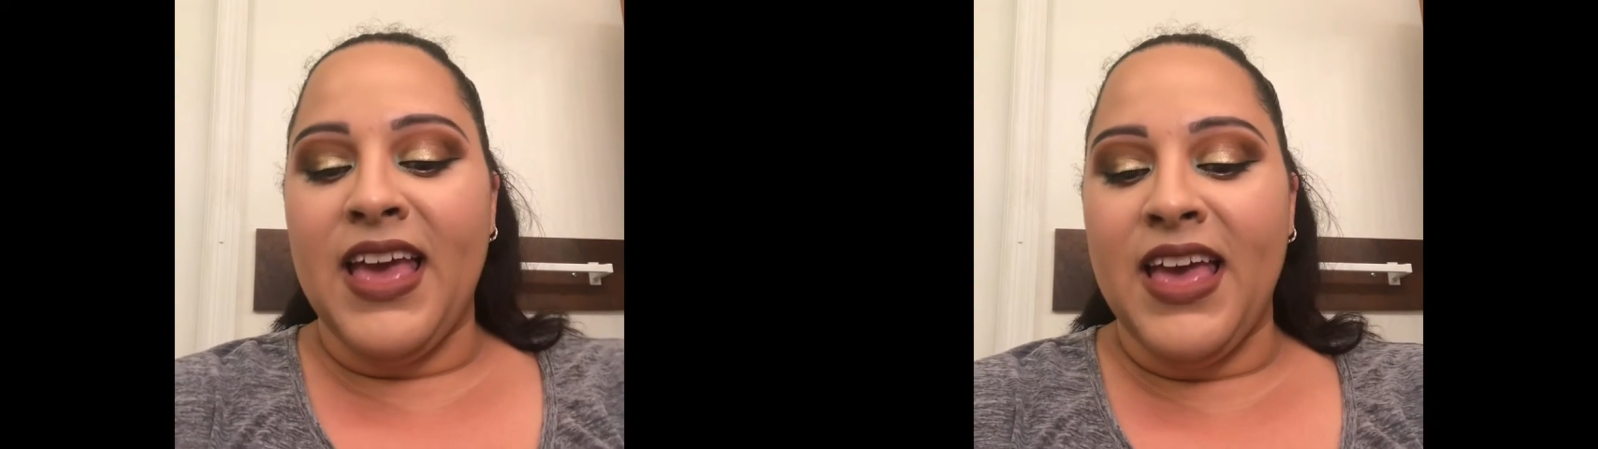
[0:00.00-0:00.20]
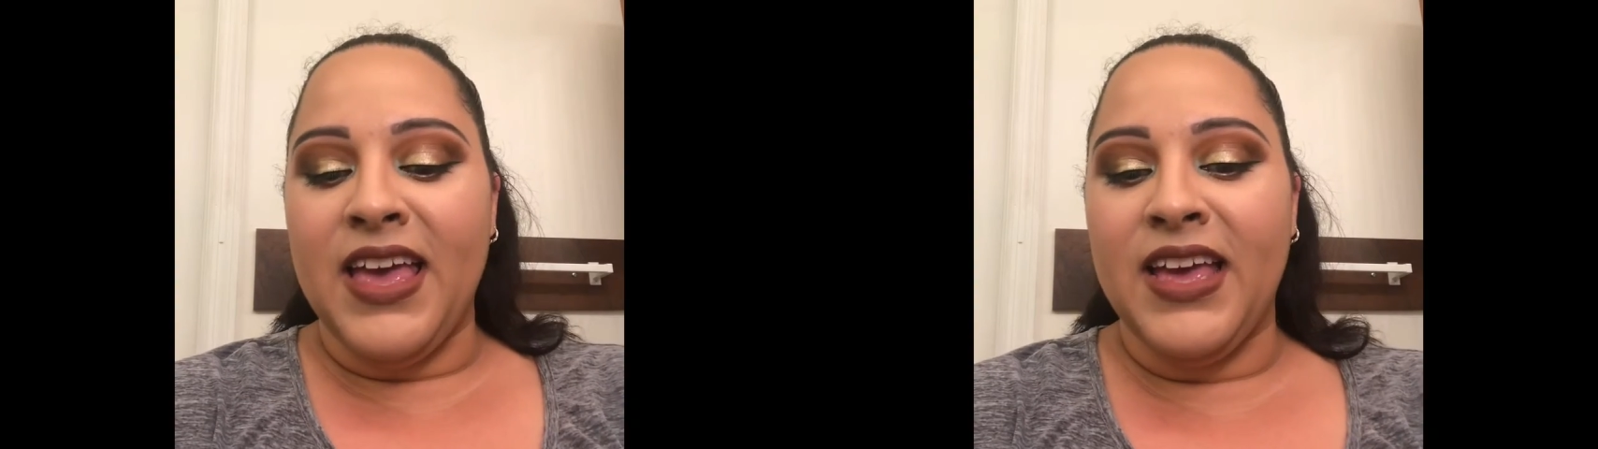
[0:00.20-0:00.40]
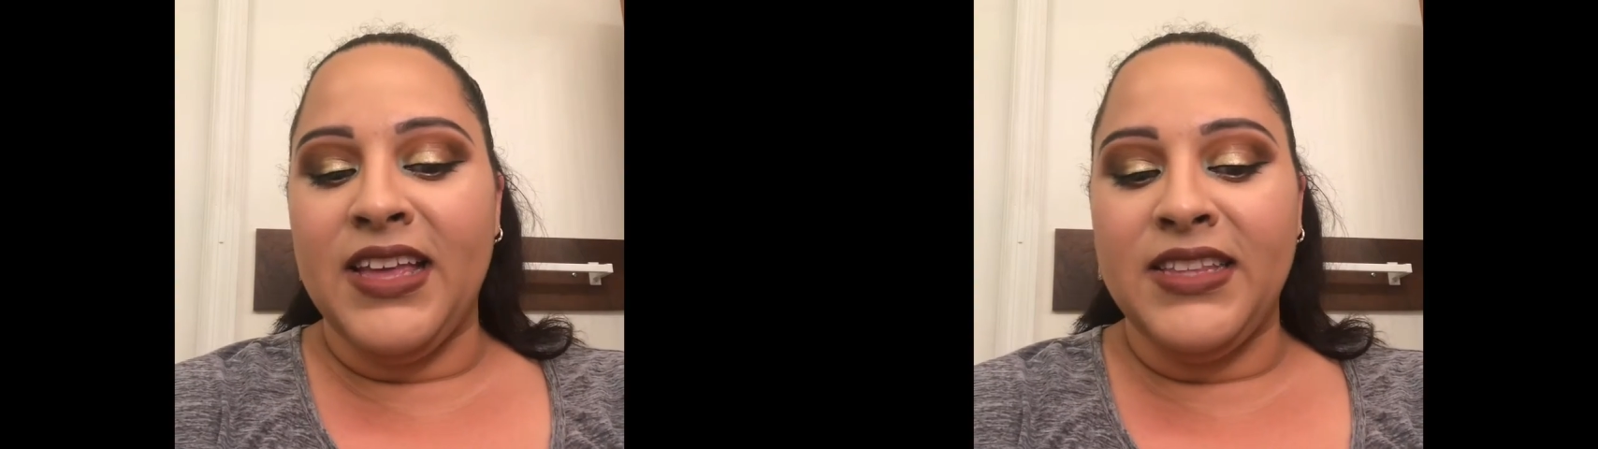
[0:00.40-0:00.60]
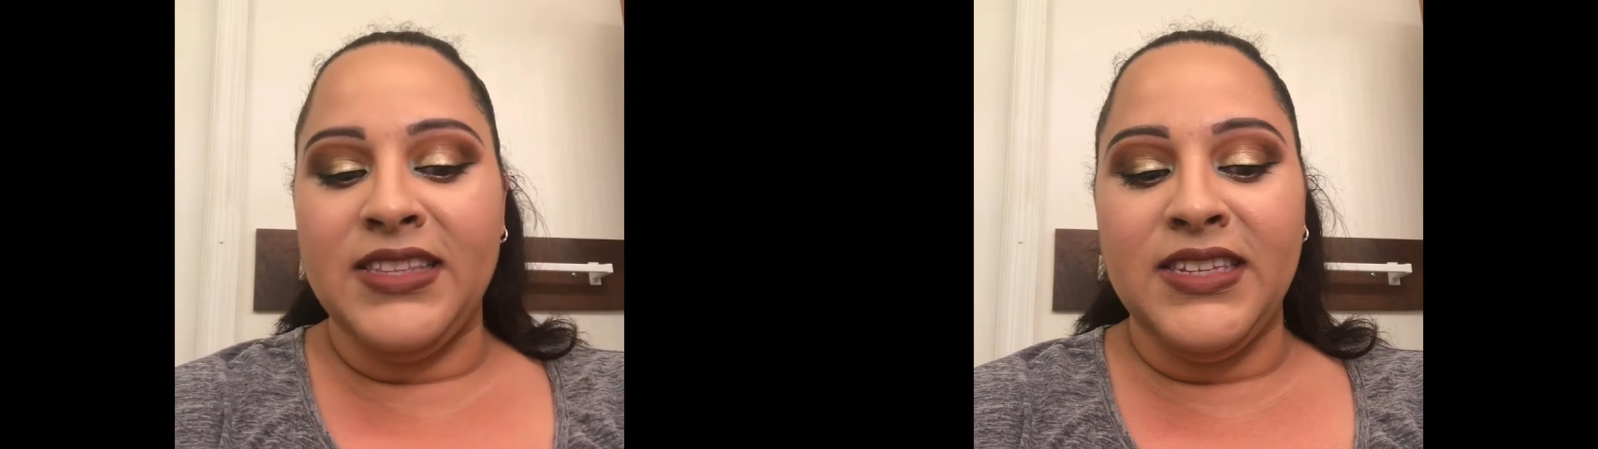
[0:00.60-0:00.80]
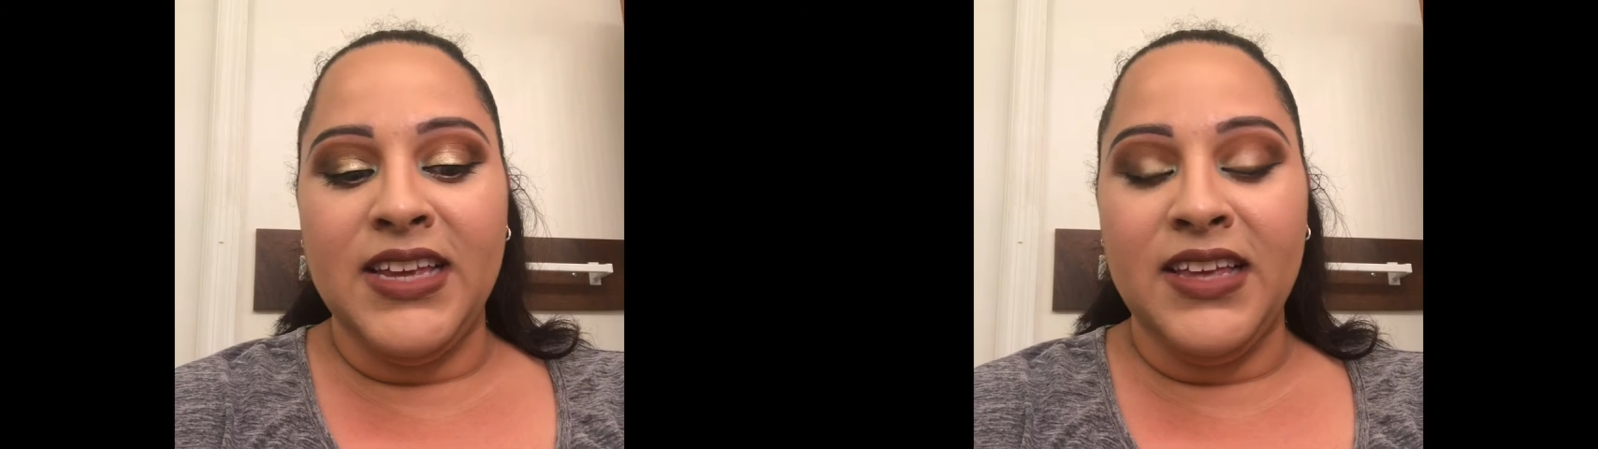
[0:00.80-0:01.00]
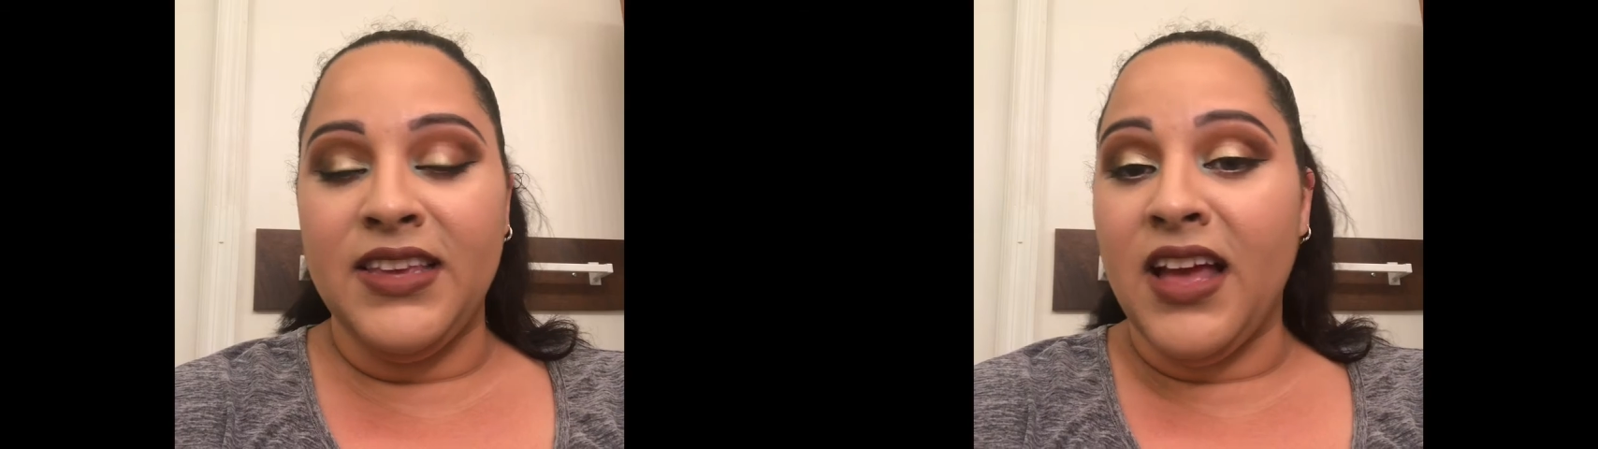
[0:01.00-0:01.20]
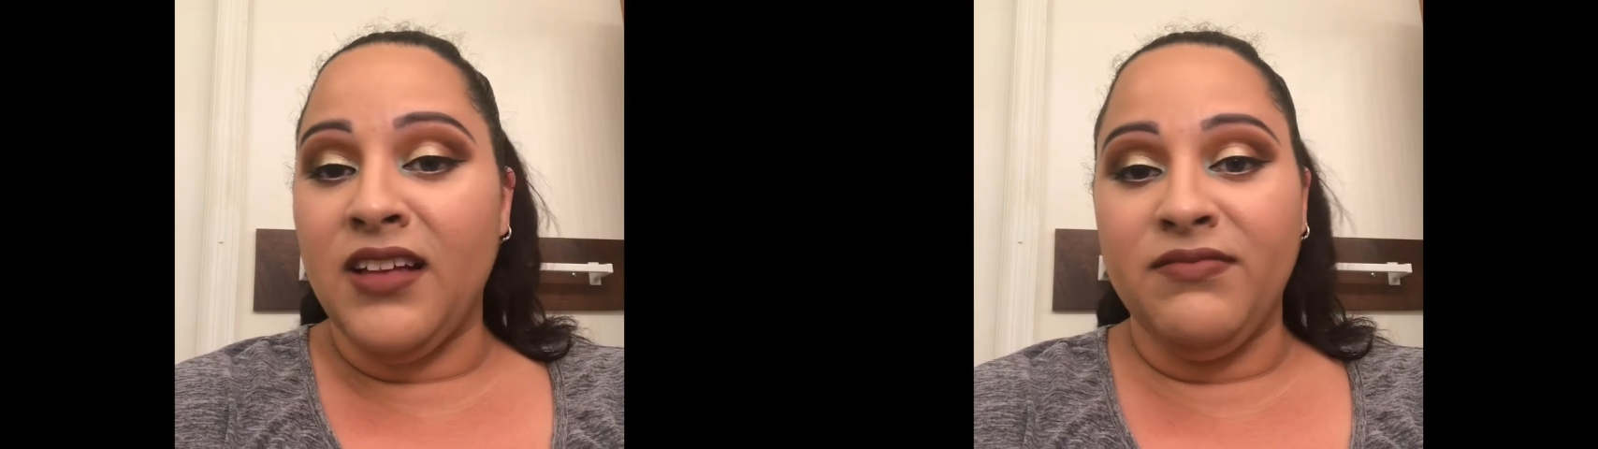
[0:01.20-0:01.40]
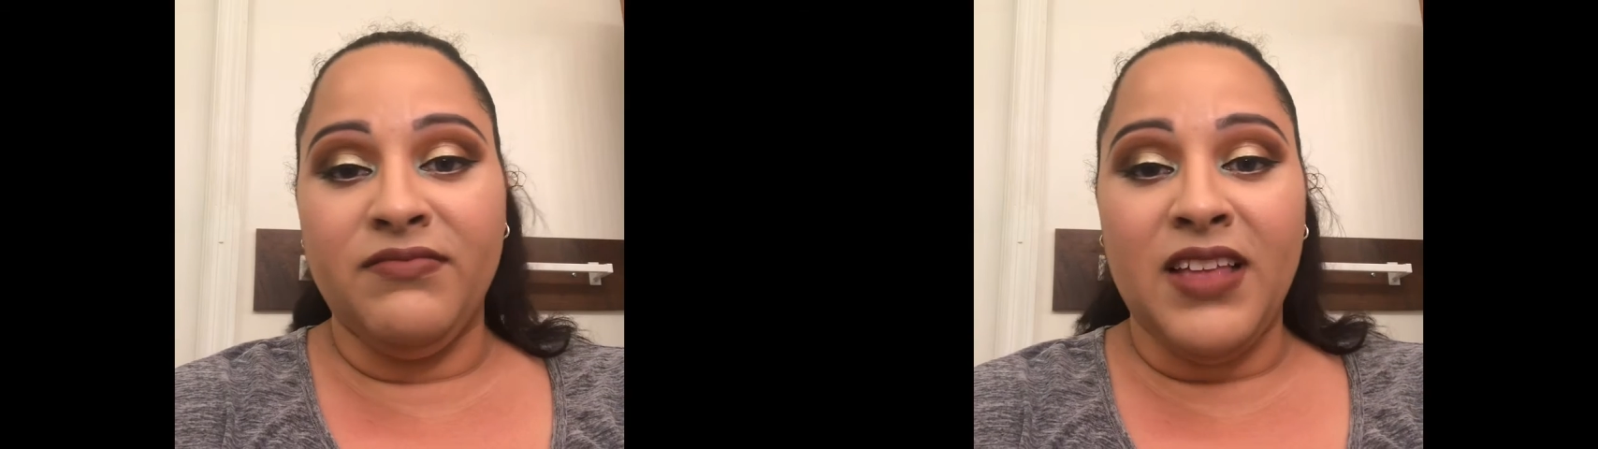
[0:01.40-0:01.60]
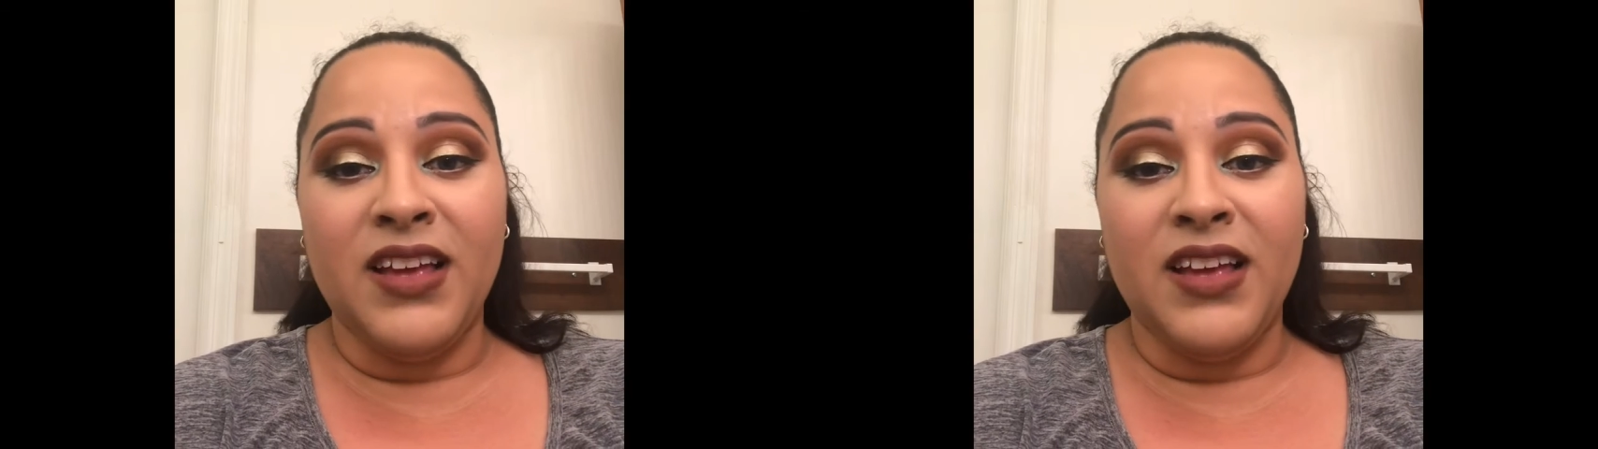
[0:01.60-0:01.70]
And yeah,